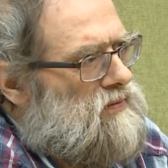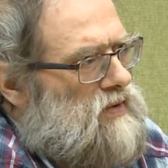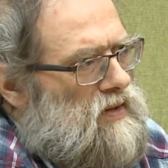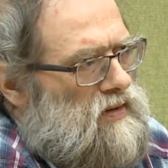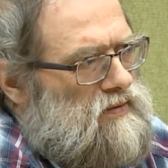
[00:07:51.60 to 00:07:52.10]

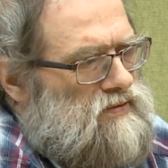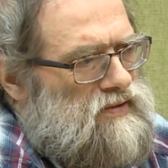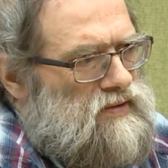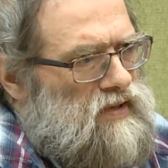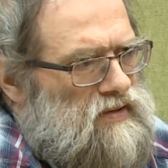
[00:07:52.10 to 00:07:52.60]
Well, you
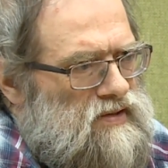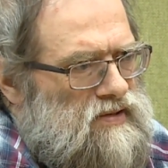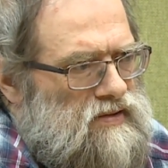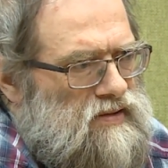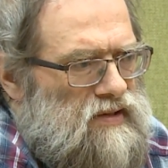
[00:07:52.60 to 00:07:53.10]
see, that
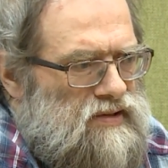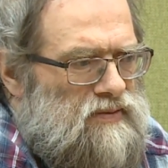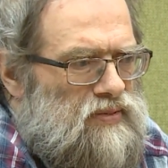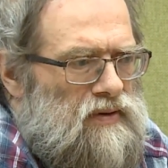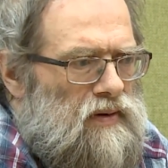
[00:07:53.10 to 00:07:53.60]
is
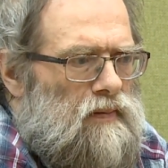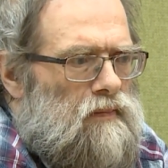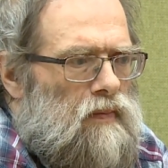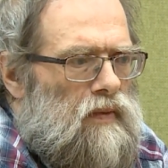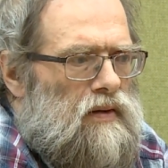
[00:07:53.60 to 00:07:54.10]
testable.
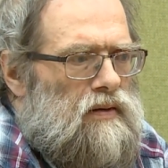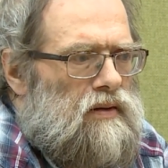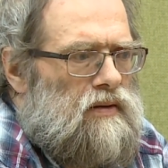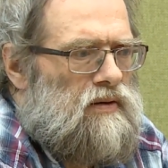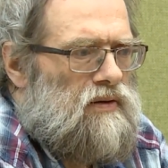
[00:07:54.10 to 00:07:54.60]

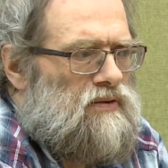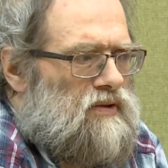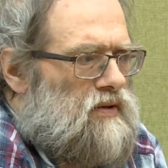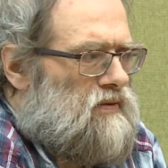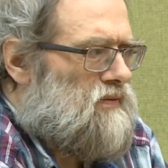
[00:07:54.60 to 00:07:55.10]
You know, you
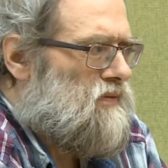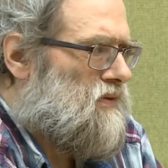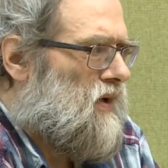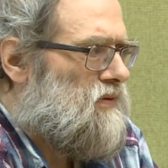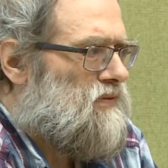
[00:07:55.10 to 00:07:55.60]
can
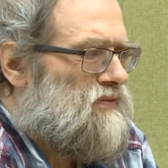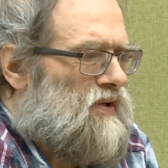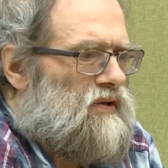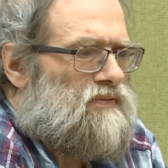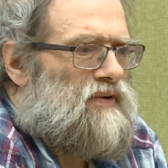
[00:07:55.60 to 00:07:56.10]
try to
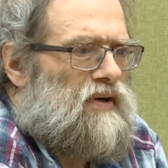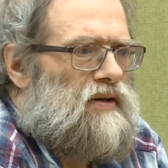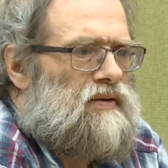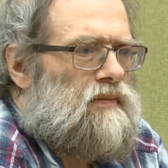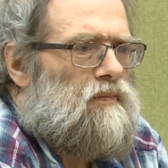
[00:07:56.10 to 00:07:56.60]
verify
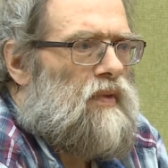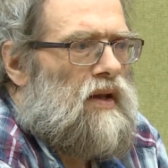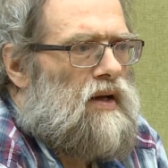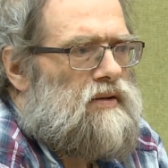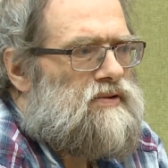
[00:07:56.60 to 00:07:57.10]
it.
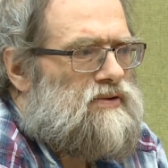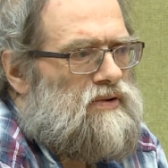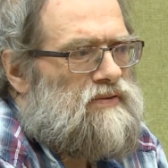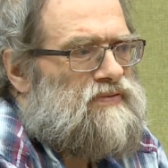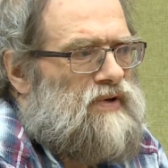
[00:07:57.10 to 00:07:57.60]
And
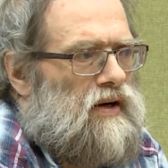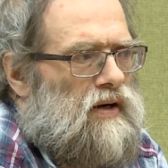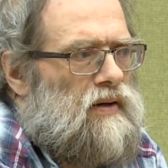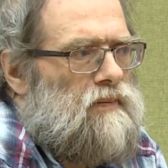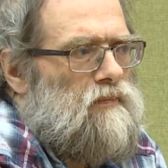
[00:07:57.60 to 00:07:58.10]
so
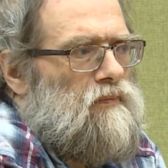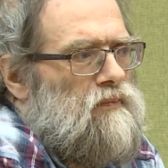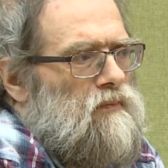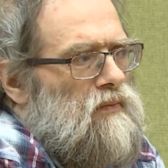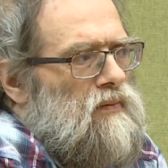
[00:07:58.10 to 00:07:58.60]
far,
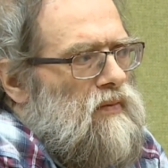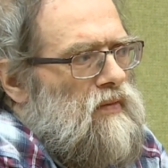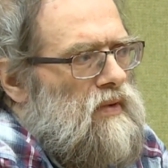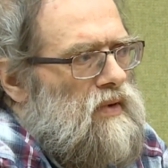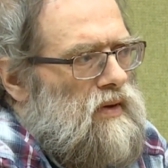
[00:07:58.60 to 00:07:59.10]

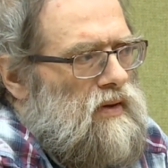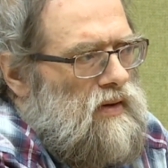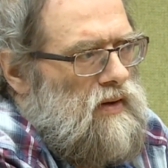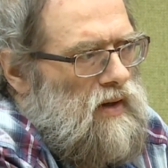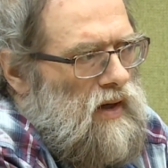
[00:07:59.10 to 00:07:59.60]
uh,
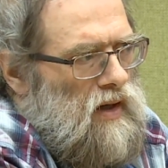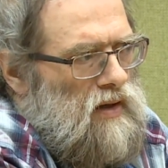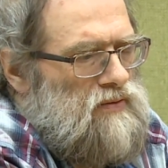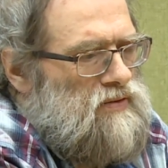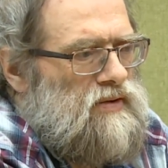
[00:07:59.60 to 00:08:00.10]

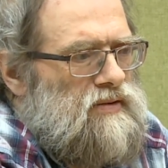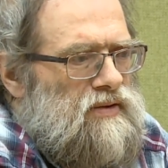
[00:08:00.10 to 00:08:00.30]
I wouldn't